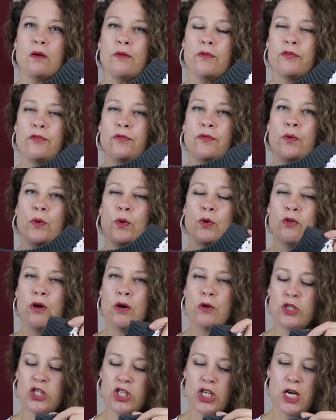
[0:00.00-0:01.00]
for
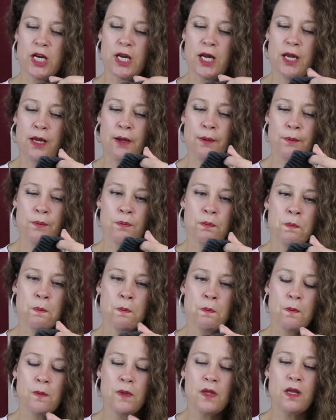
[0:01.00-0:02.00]
crochet.
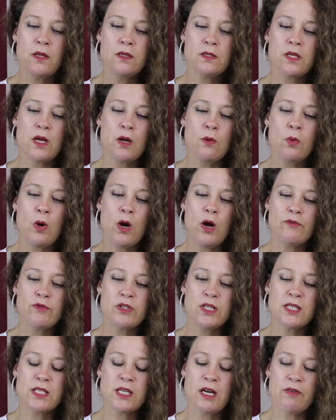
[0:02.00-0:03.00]
So what I've
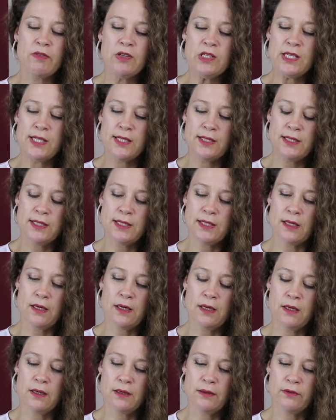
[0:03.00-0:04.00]
discovered is,
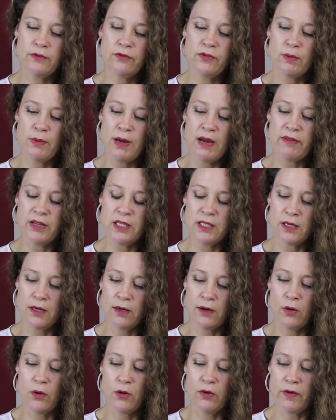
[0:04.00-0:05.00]
from having done
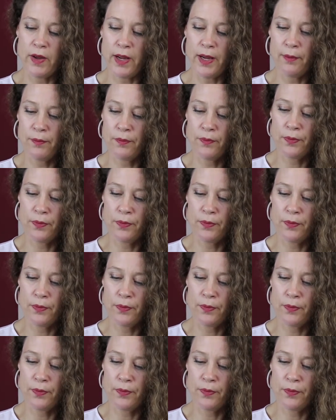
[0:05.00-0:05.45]
a lot of it,